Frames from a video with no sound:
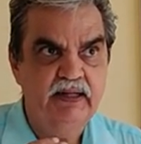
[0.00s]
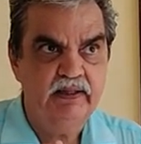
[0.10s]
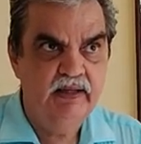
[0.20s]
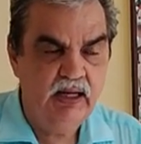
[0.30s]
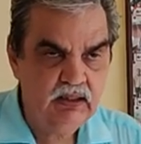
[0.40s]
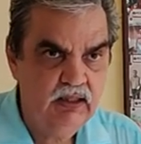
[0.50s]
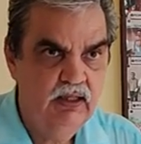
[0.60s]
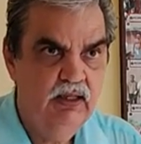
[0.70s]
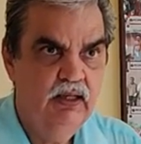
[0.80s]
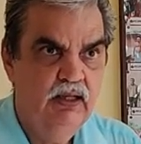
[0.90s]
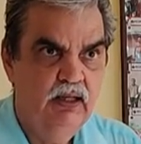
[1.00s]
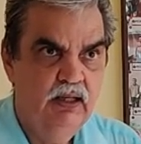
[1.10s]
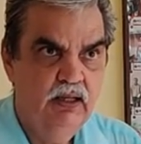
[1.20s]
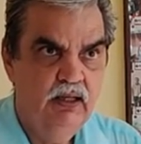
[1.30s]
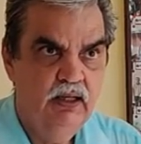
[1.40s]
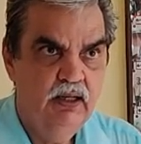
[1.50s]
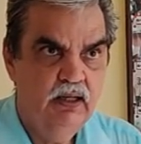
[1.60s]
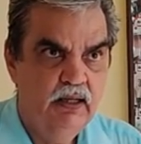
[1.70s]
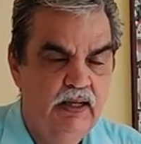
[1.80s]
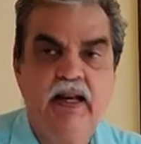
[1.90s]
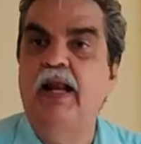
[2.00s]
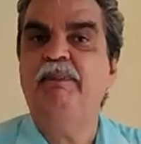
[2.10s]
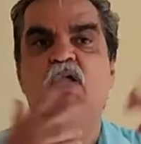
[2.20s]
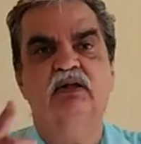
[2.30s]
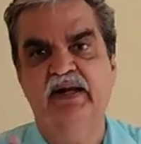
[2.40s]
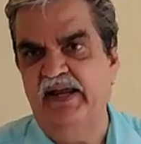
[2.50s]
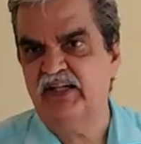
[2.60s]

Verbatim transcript: that luck in helping out the